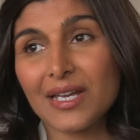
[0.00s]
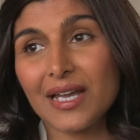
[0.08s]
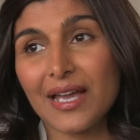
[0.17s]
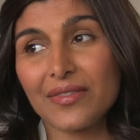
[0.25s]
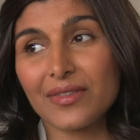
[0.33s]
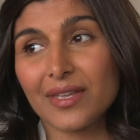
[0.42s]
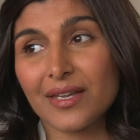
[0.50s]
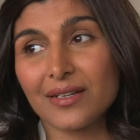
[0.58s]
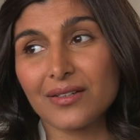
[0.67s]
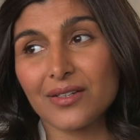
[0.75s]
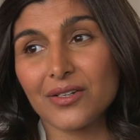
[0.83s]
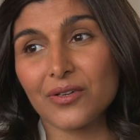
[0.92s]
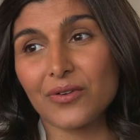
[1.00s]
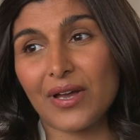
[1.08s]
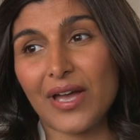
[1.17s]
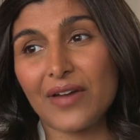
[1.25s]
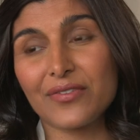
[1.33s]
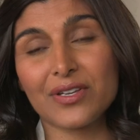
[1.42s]
And then, you know,
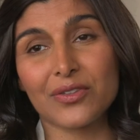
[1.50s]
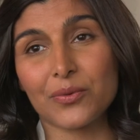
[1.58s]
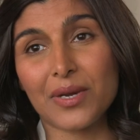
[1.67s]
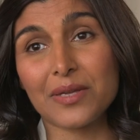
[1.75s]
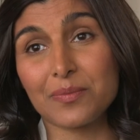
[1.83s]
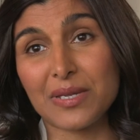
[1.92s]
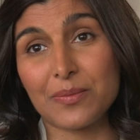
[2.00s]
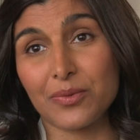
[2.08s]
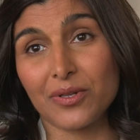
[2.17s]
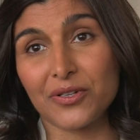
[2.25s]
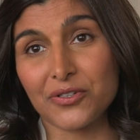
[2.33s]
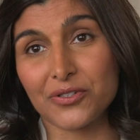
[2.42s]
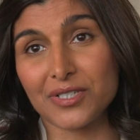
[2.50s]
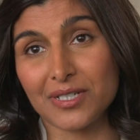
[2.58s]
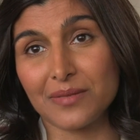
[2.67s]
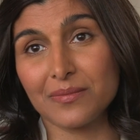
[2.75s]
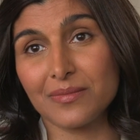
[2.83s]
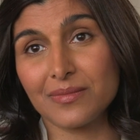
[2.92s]
having the right people on your
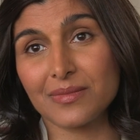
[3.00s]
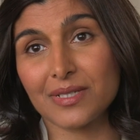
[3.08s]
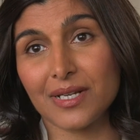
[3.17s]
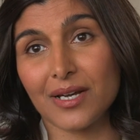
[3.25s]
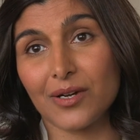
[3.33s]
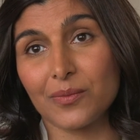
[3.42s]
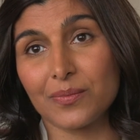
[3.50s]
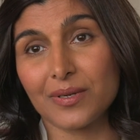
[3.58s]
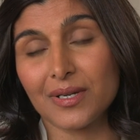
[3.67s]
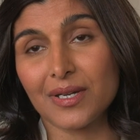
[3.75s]
team to help